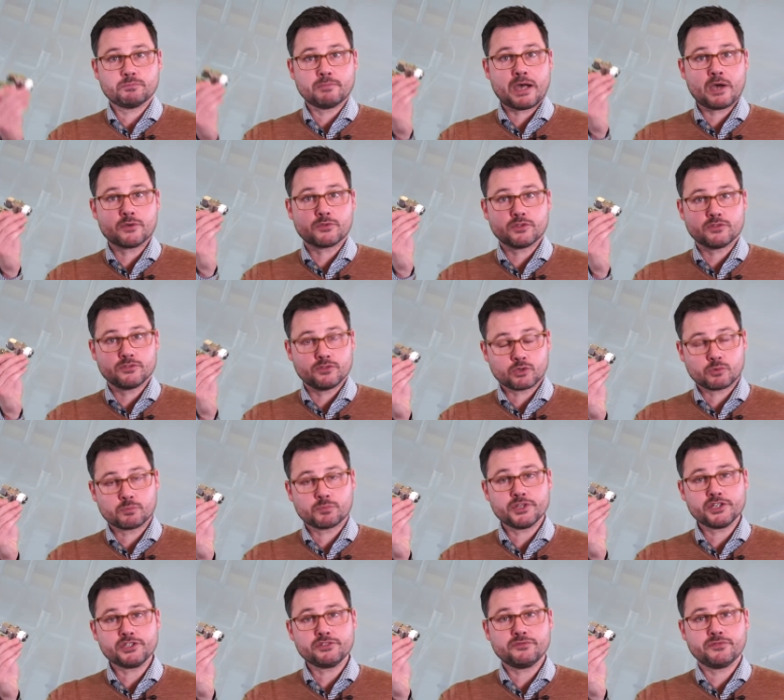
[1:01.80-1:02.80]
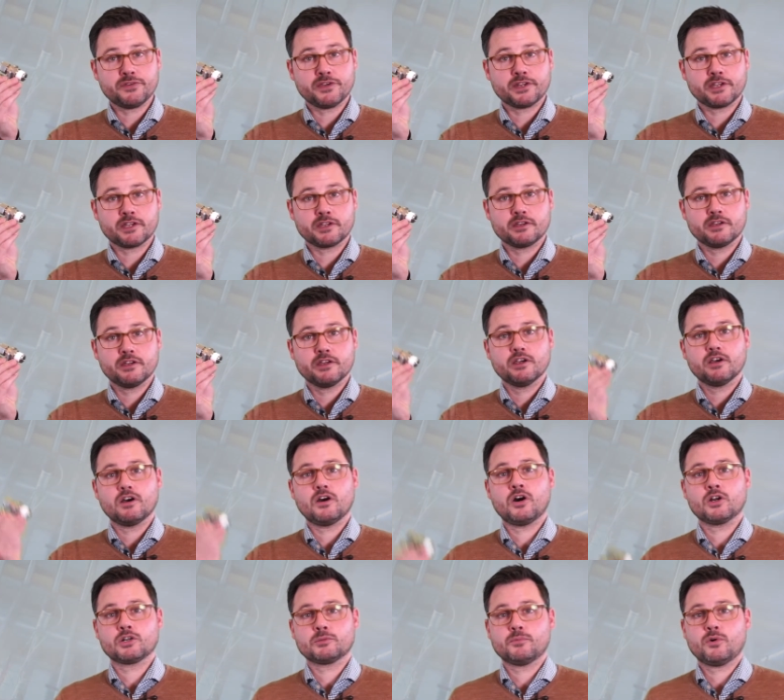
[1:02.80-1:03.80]
mount the compression fitting
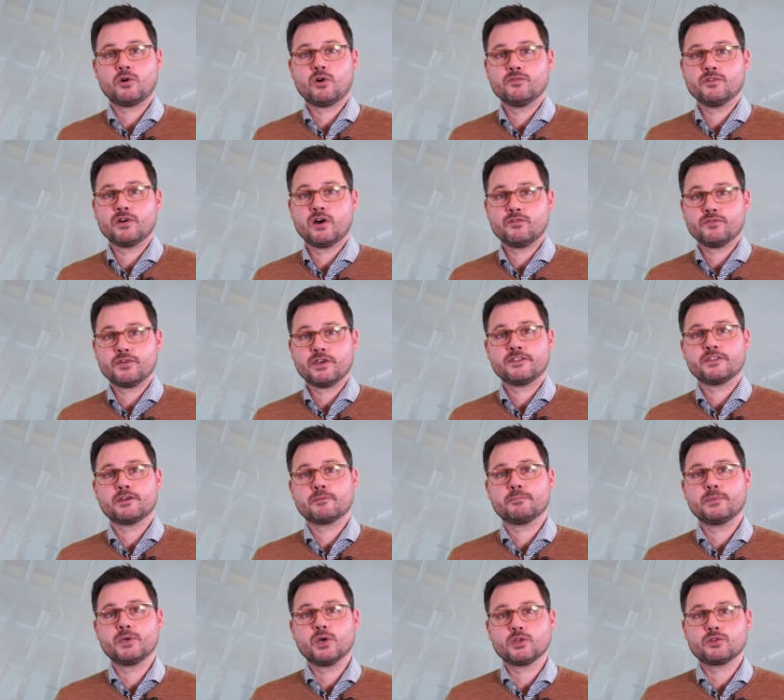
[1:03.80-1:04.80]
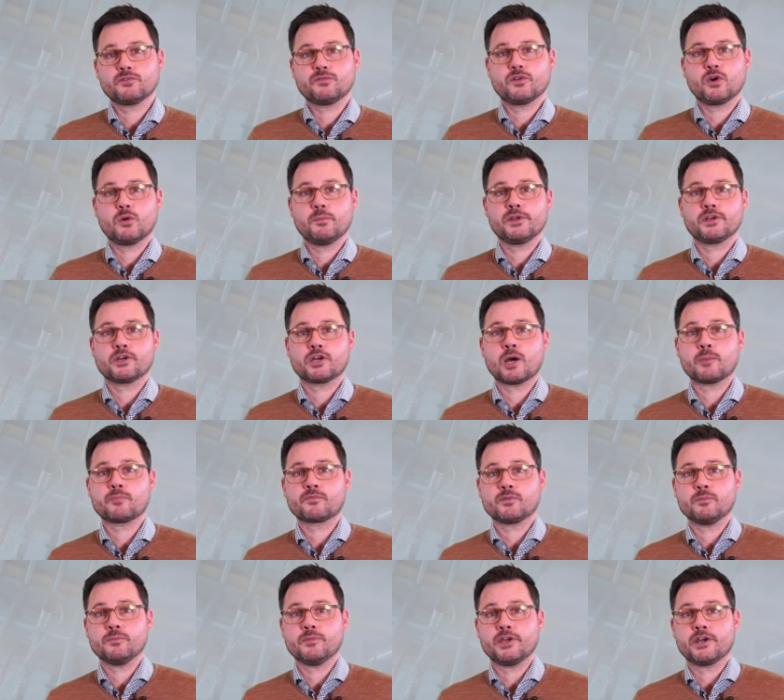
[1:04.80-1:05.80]
on the ball valve and then build the flow meter up
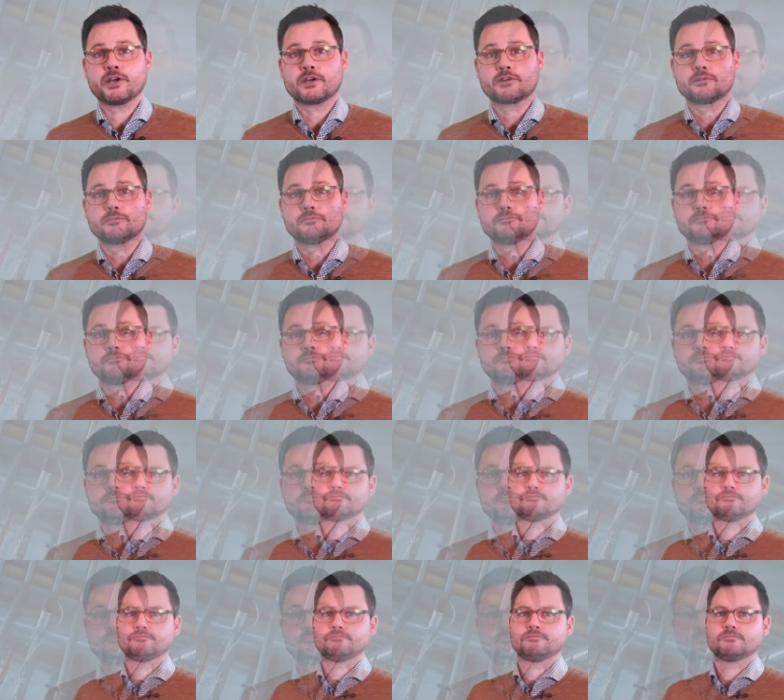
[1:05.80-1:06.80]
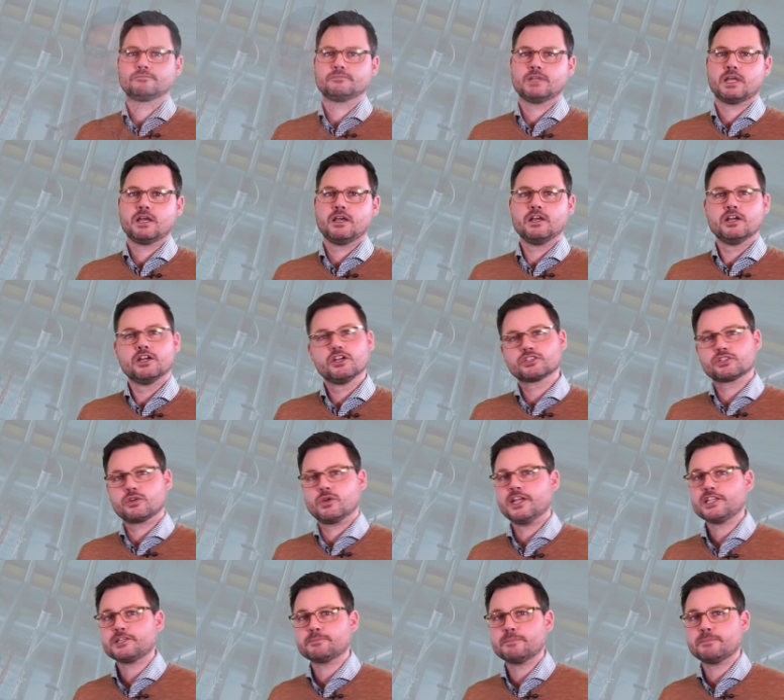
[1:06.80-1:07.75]
from there. So let's